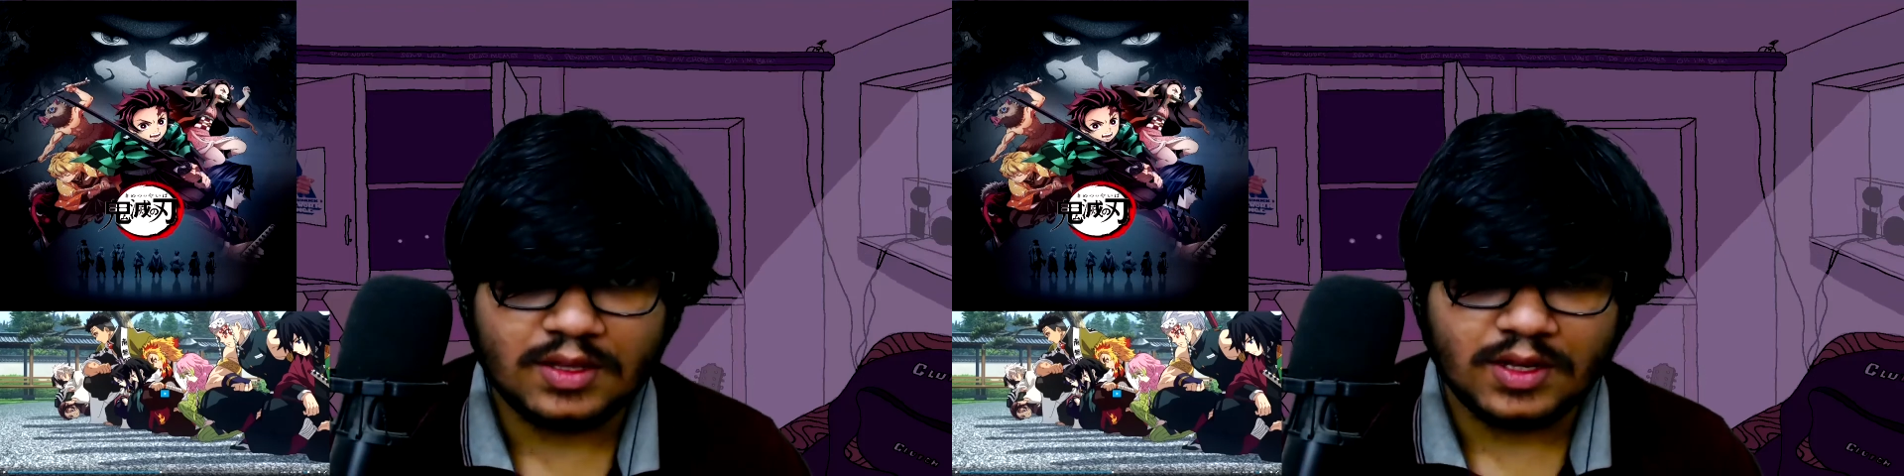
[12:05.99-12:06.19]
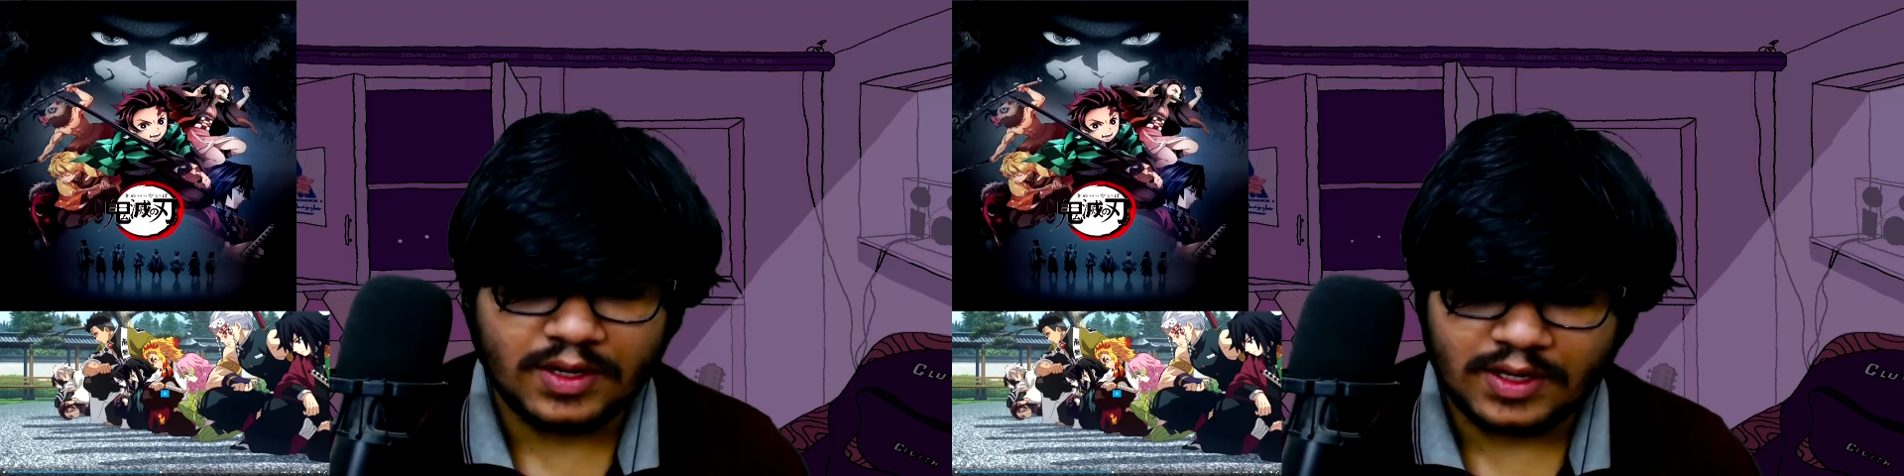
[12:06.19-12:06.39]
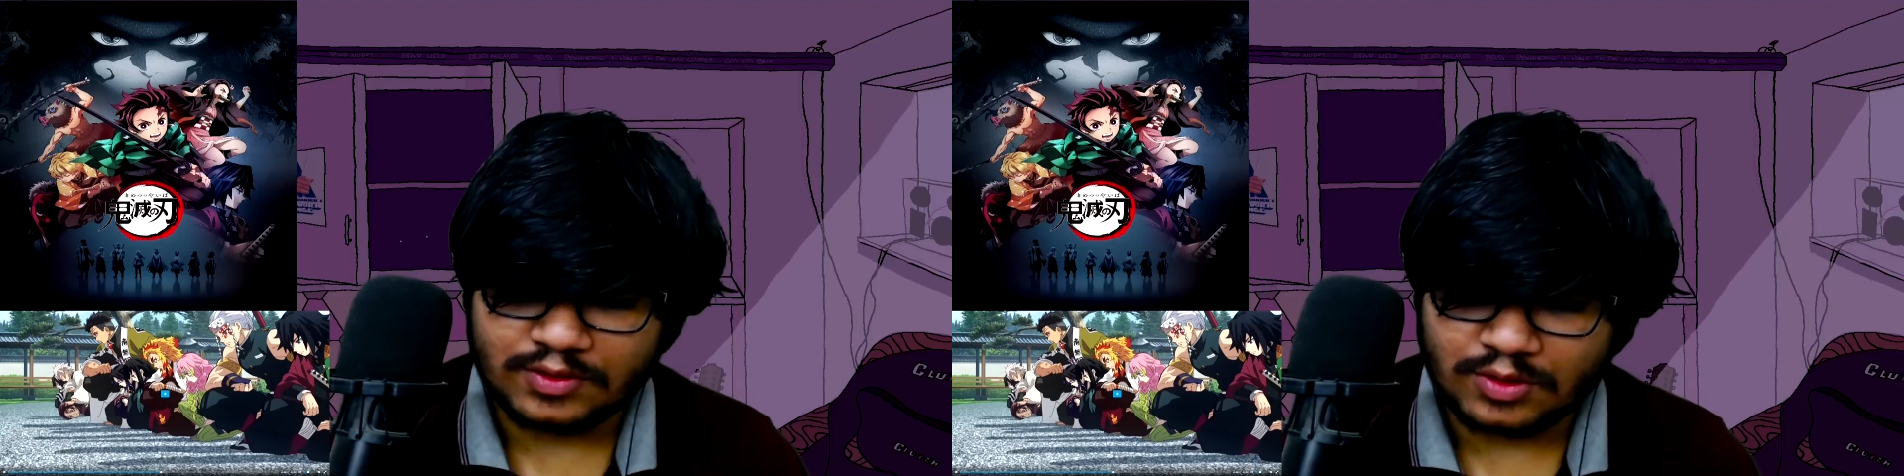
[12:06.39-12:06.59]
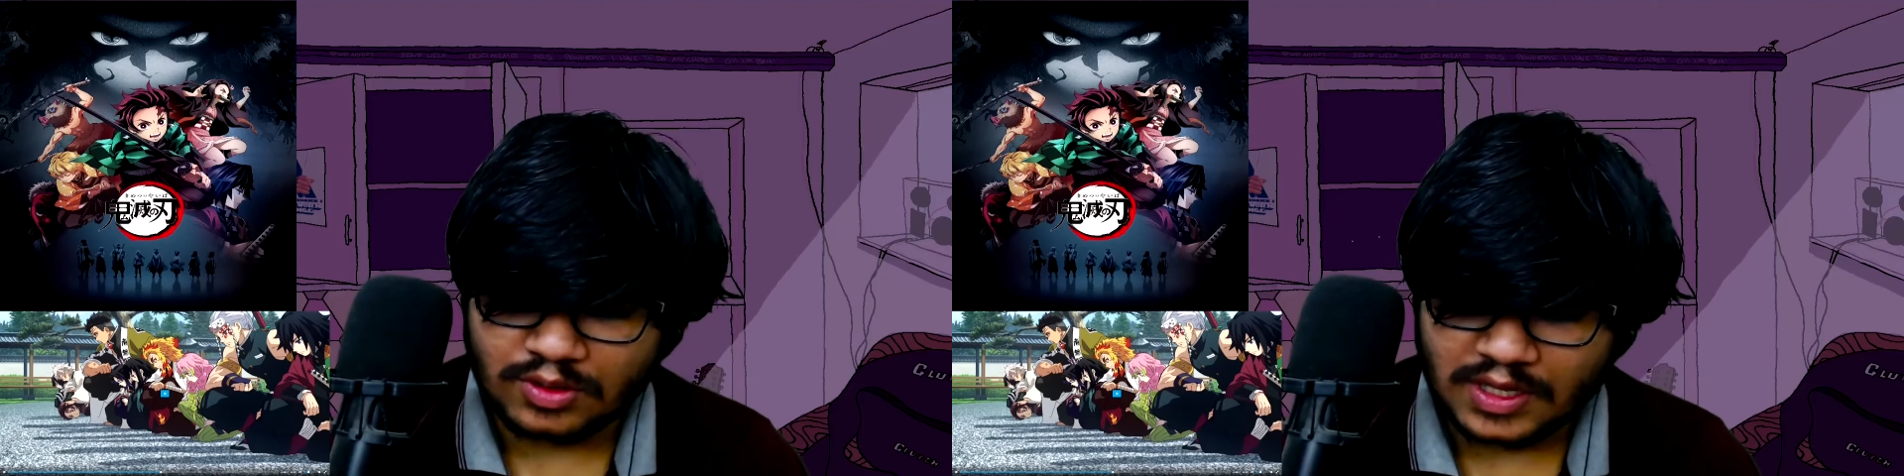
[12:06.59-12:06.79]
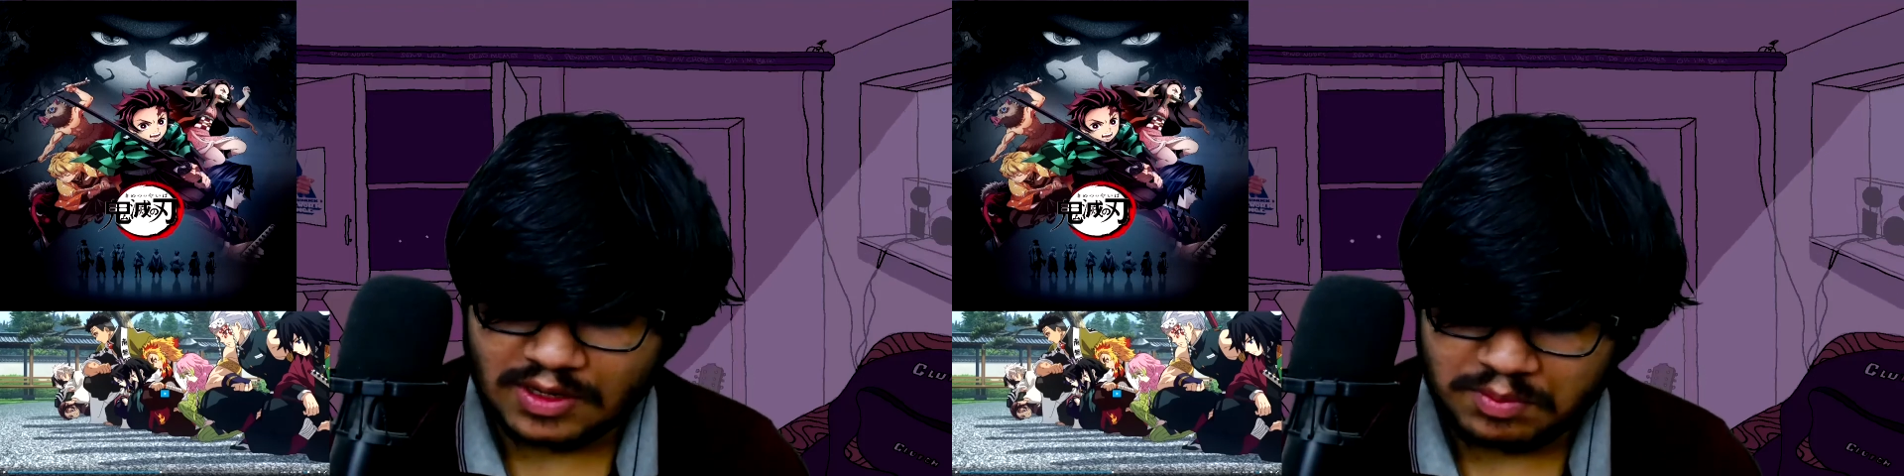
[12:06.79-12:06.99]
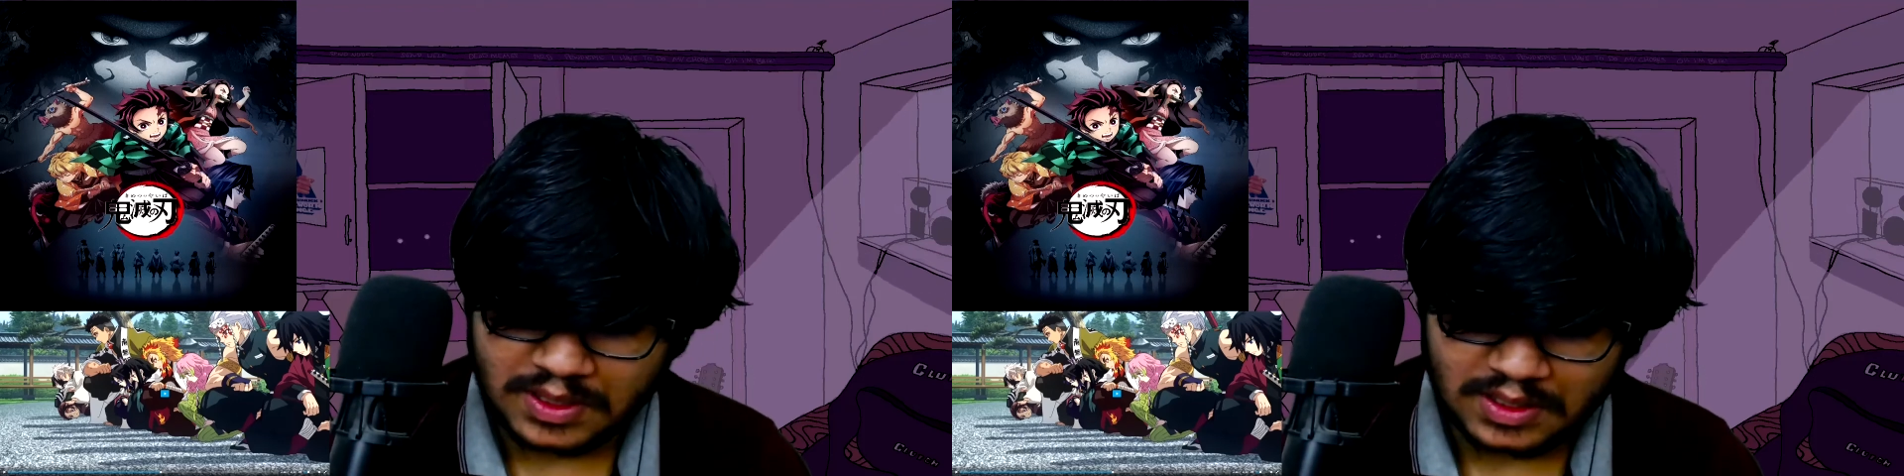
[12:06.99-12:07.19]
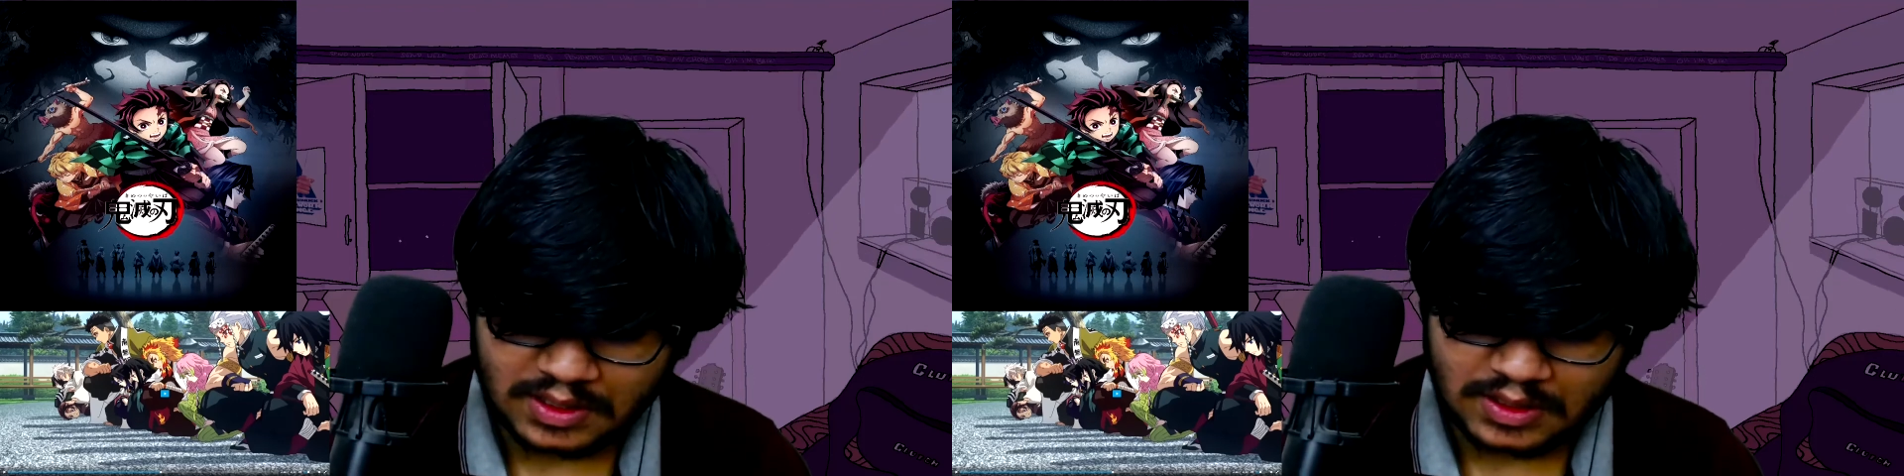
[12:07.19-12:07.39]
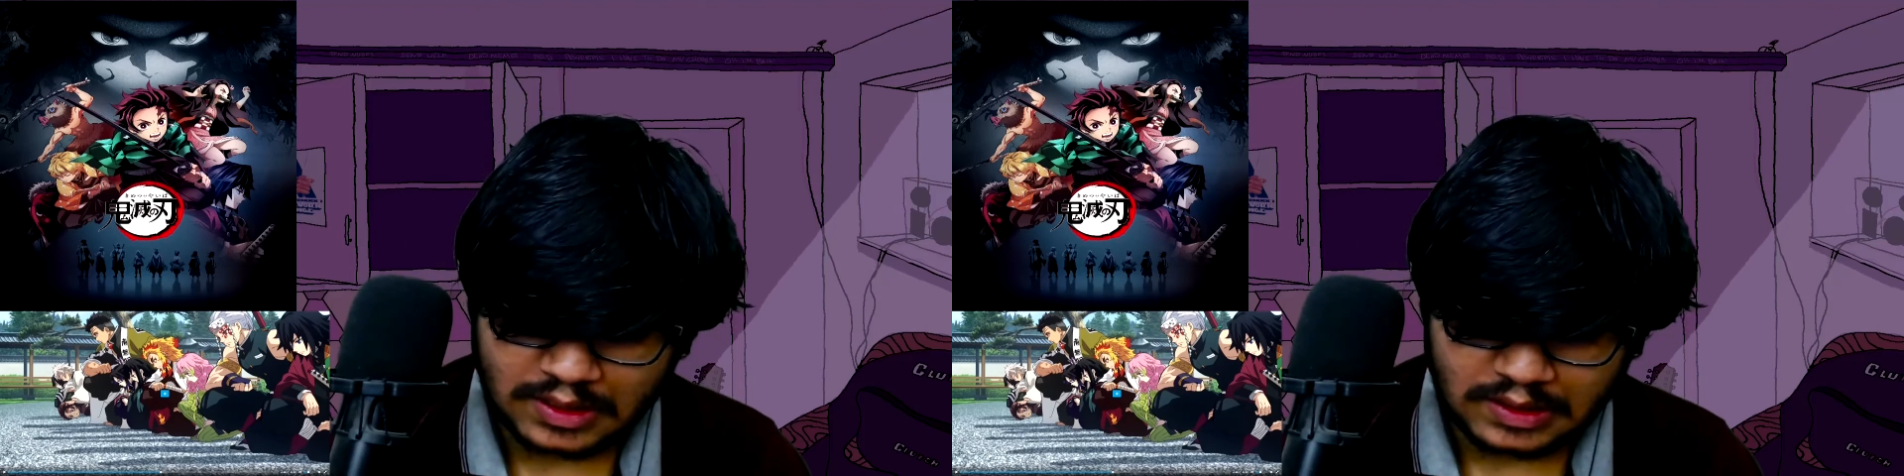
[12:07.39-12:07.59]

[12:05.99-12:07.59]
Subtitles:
Nezuko and